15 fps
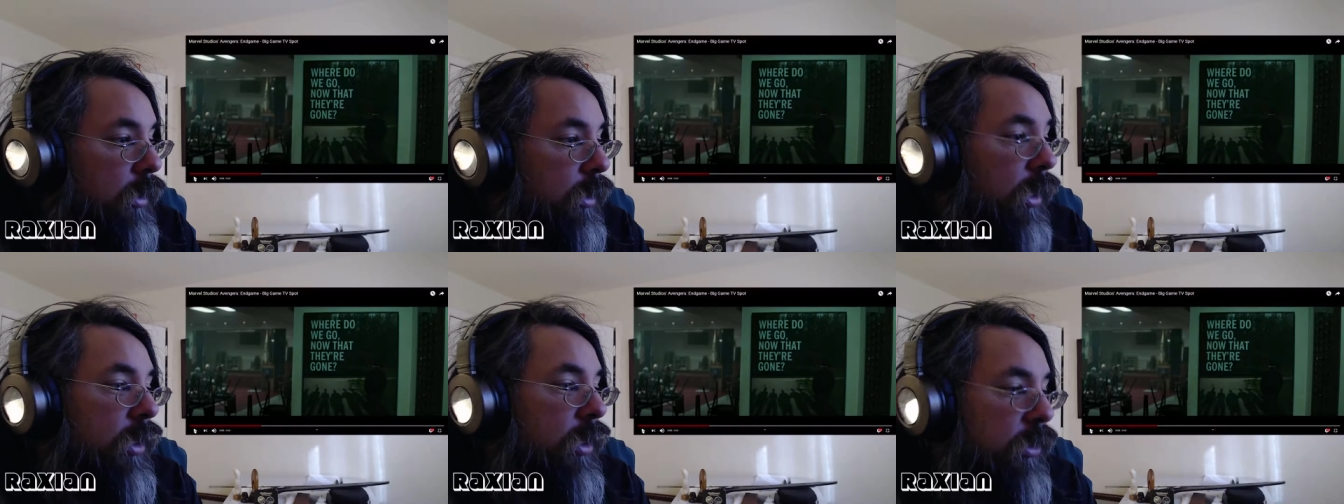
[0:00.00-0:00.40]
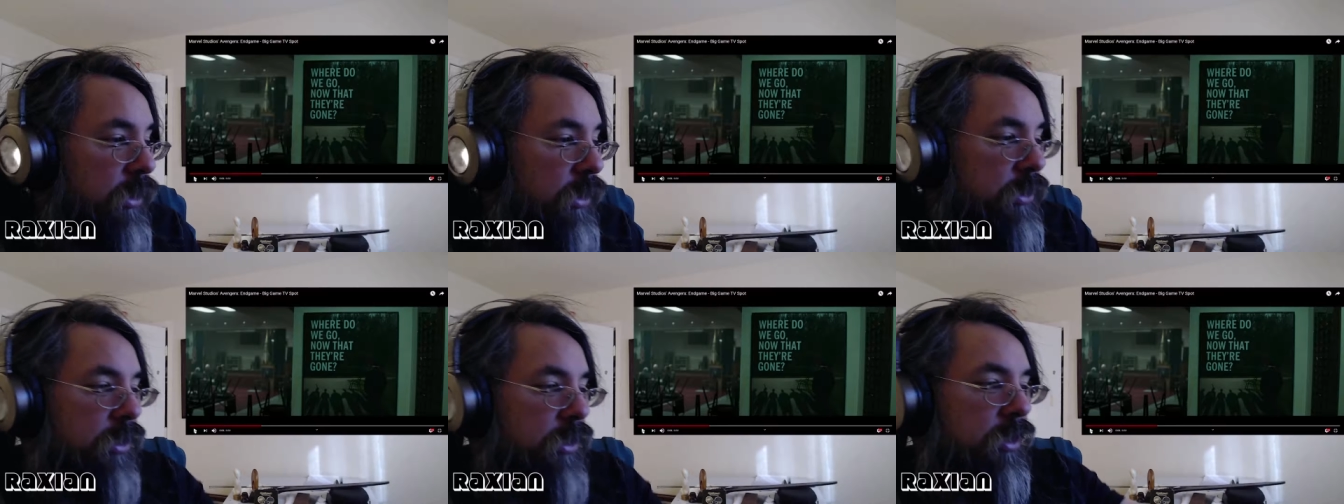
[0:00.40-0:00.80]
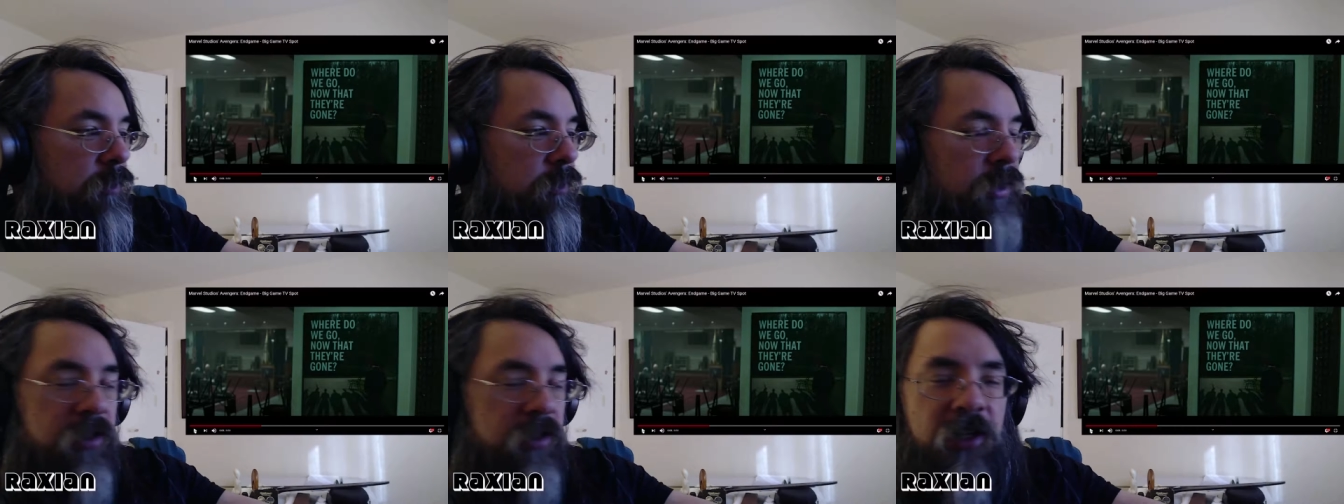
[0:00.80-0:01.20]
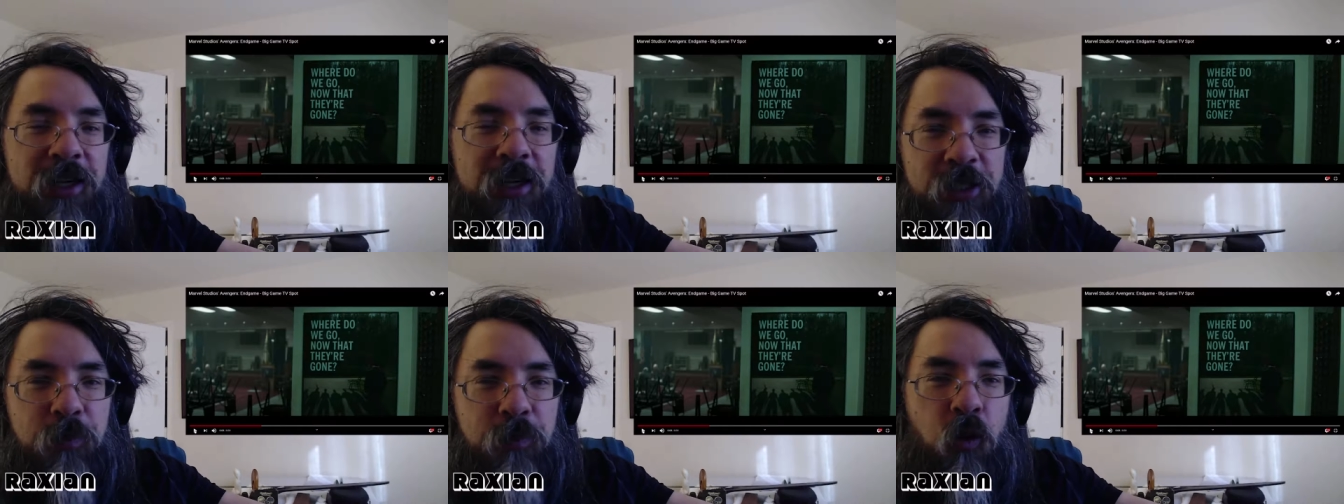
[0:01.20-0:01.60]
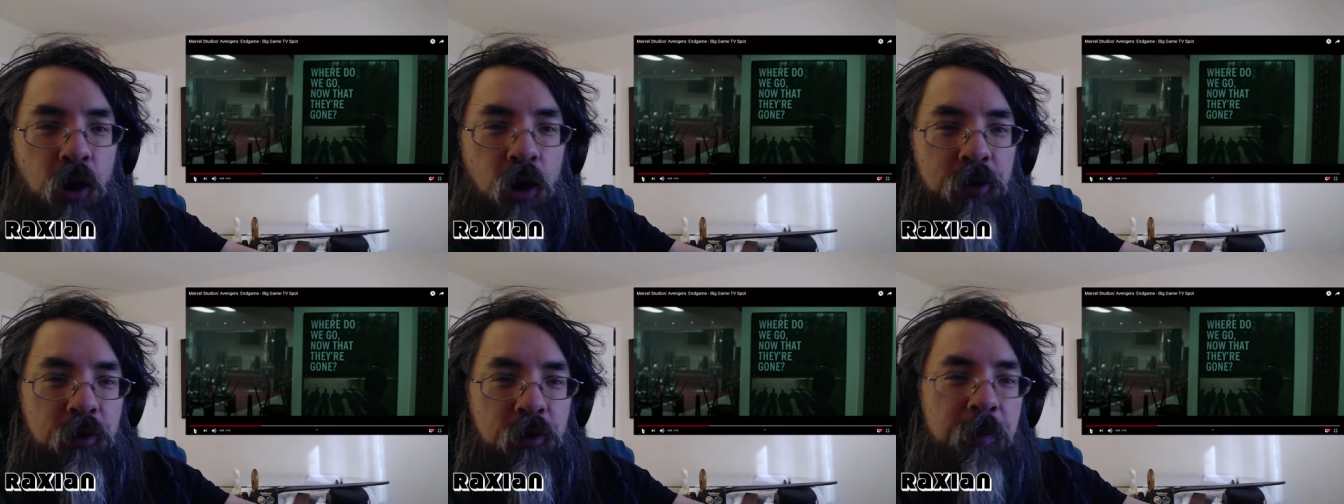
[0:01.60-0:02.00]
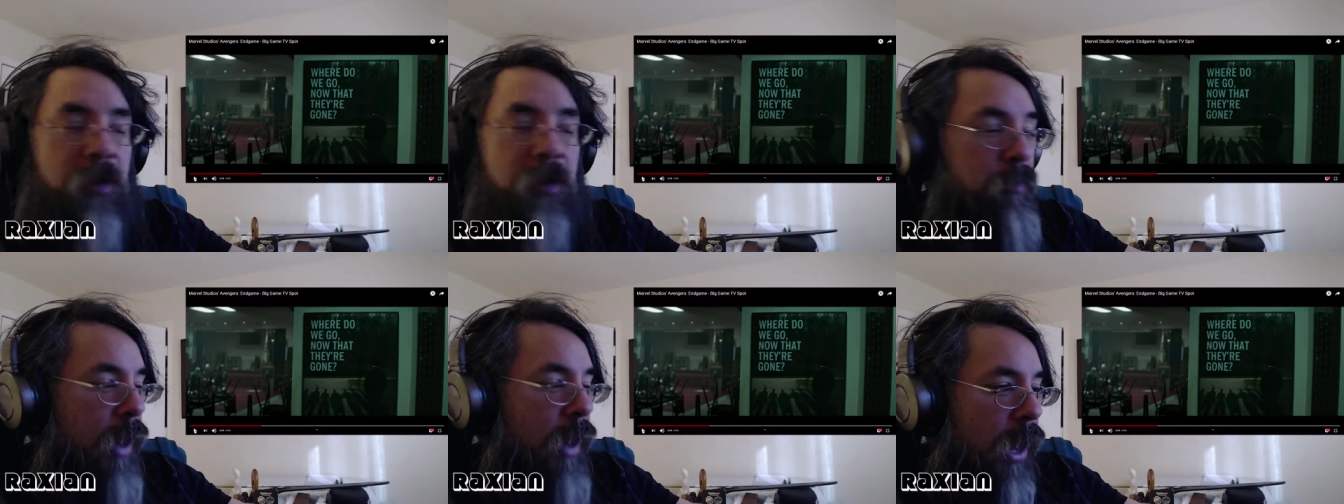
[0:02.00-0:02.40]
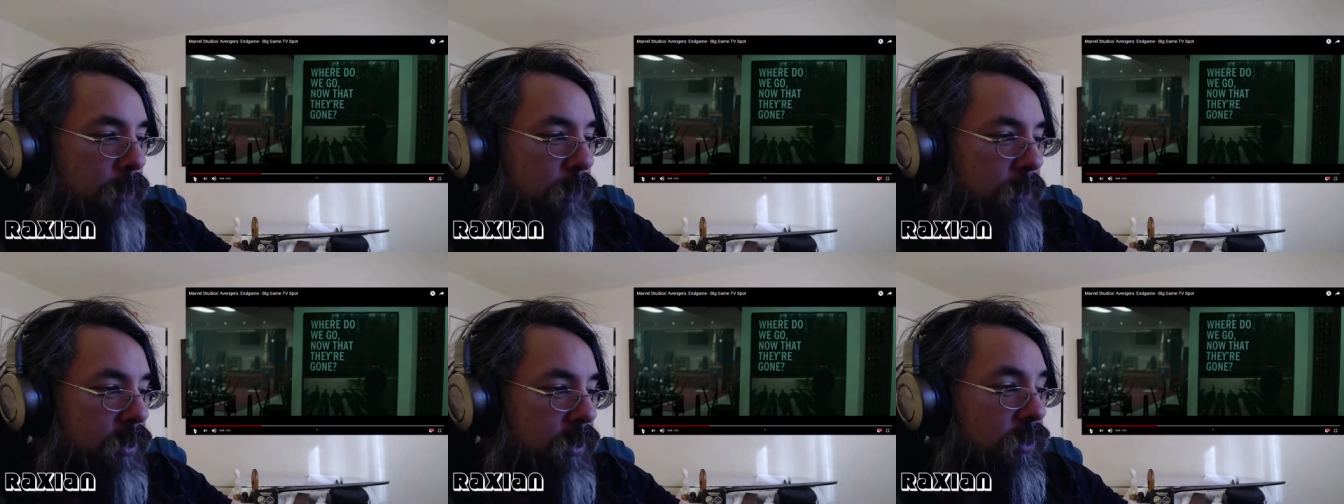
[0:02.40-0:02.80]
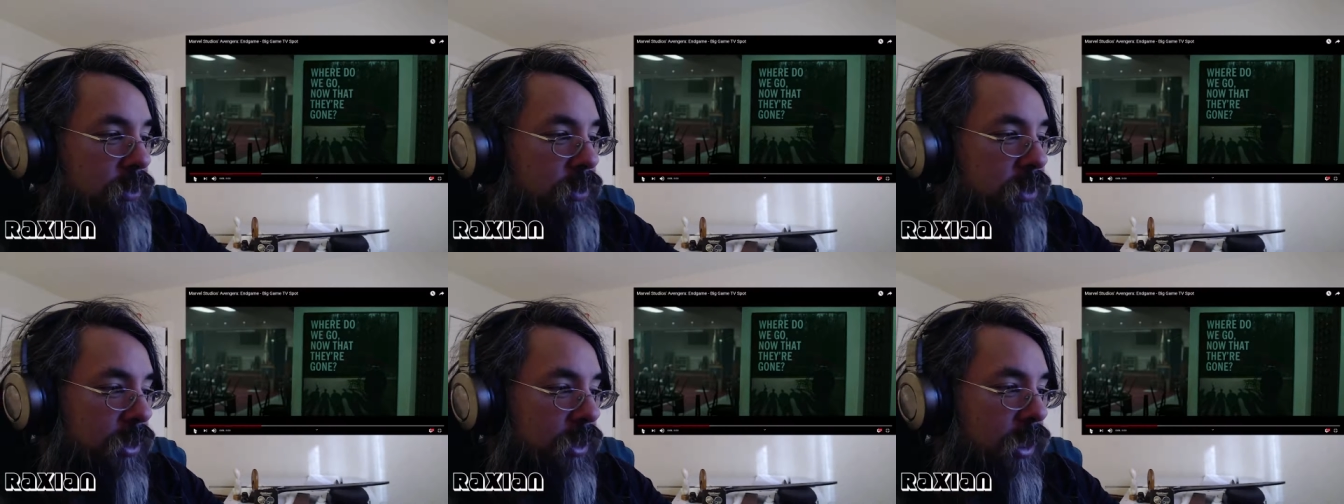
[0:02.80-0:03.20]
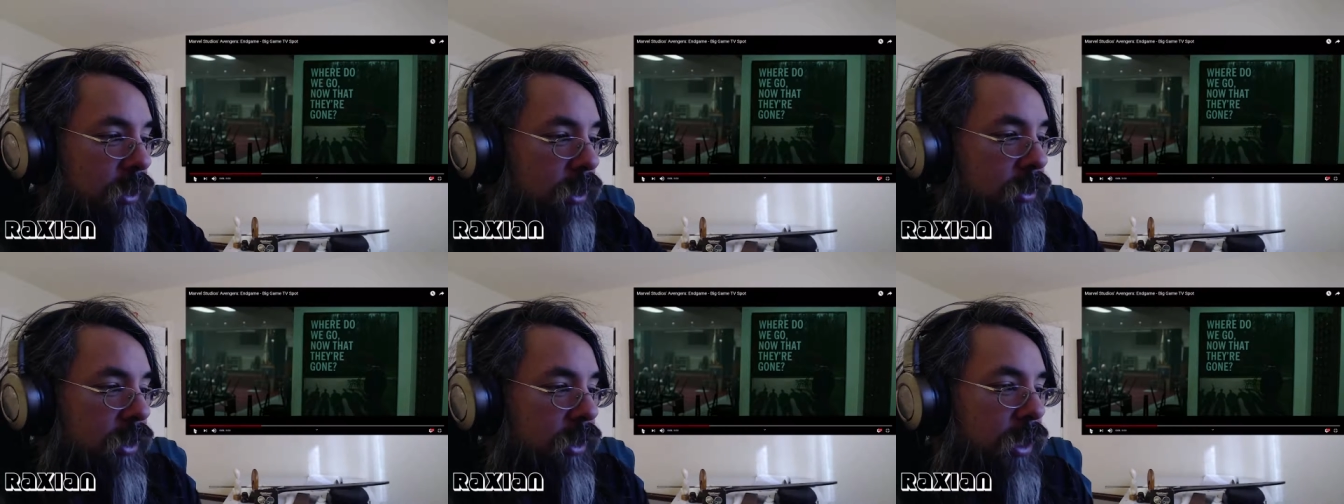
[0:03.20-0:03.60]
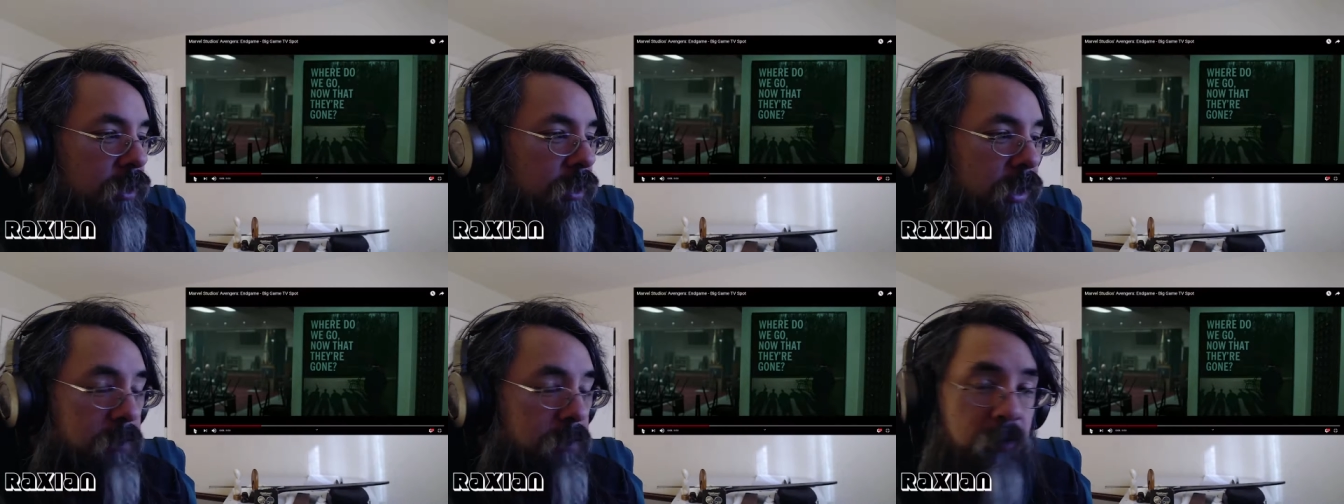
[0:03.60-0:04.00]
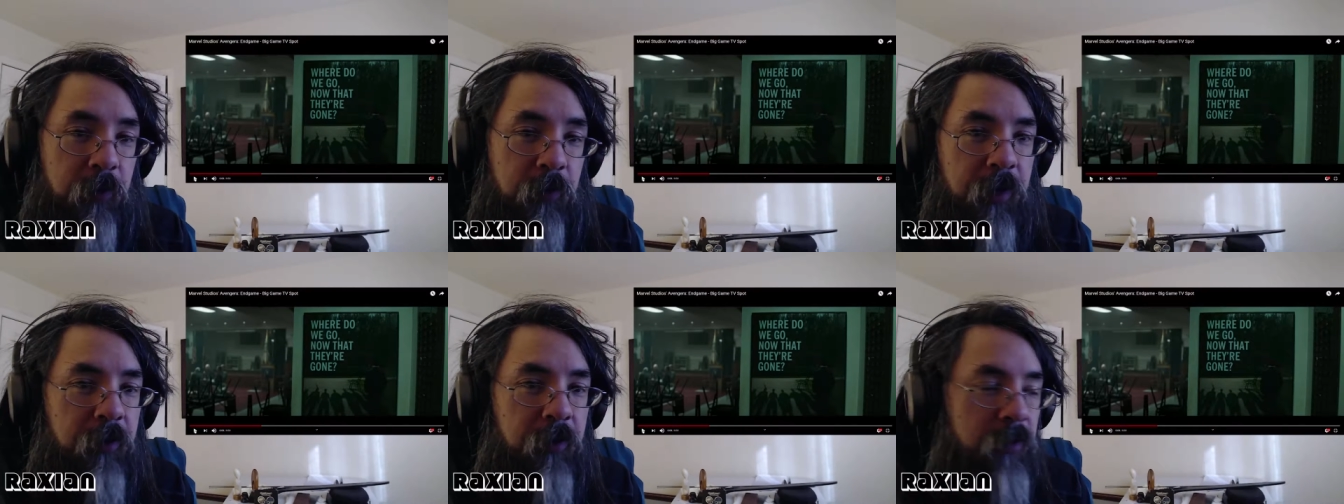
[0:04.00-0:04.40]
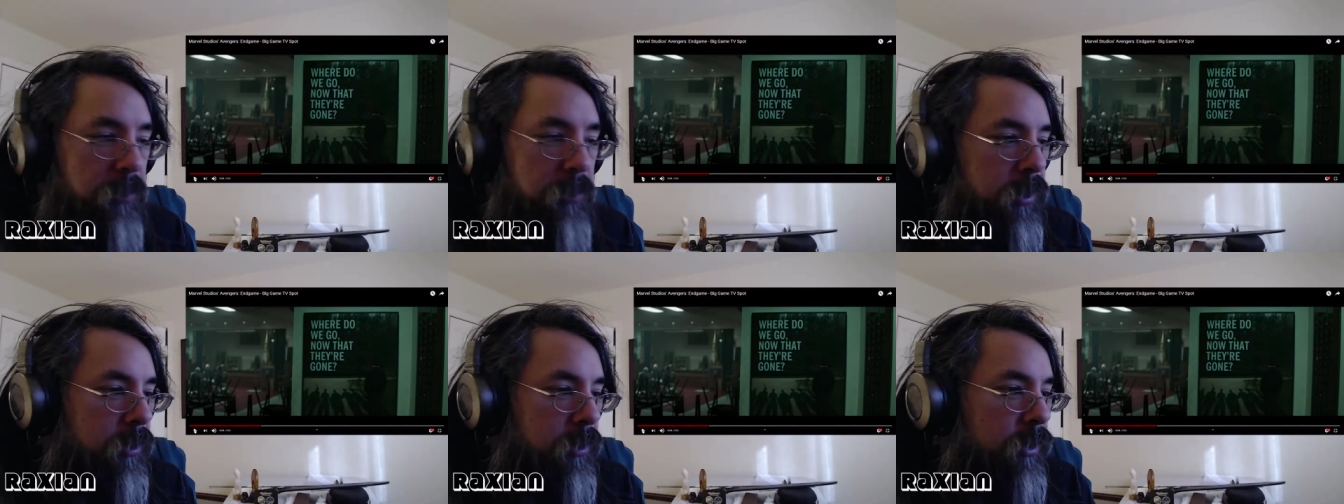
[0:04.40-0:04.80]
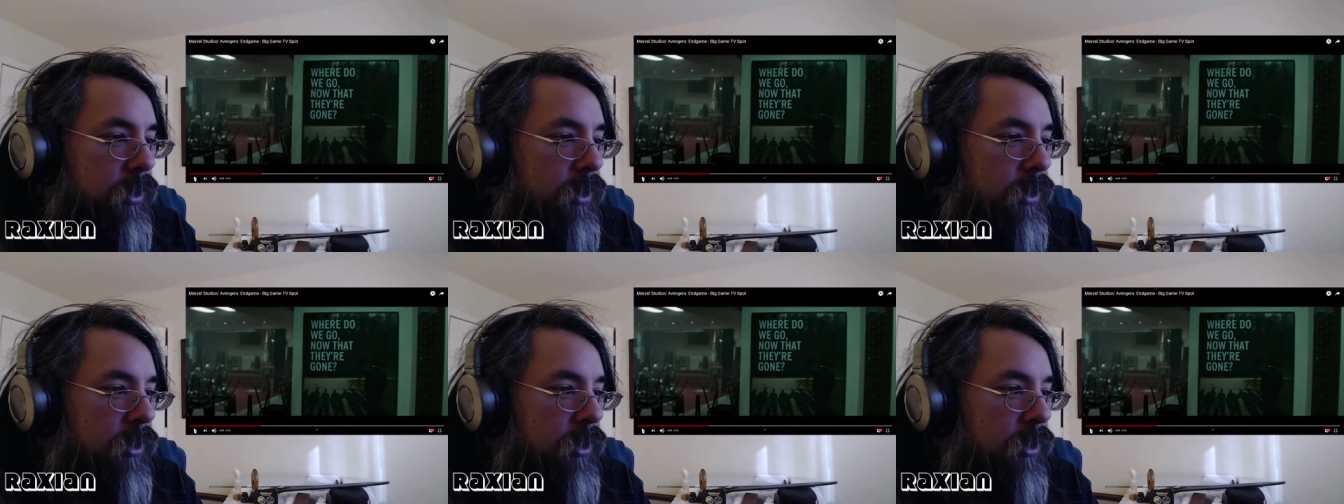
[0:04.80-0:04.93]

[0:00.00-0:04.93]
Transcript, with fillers: And you can see them. It's like a support group in the back where they're all sit, huddled together like, what do we do? What do we do?